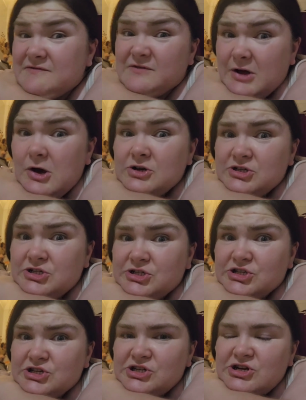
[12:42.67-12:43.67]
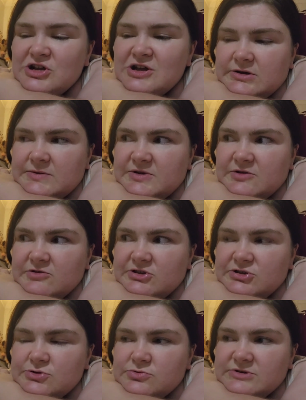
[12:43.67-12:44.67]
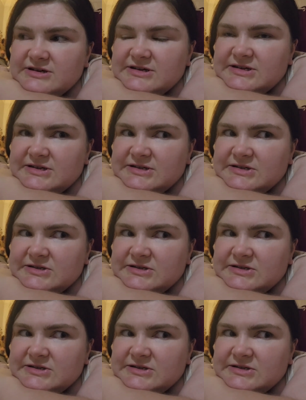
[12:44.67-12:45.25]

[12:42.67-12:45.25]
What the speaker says: vlog soon, I'm going to read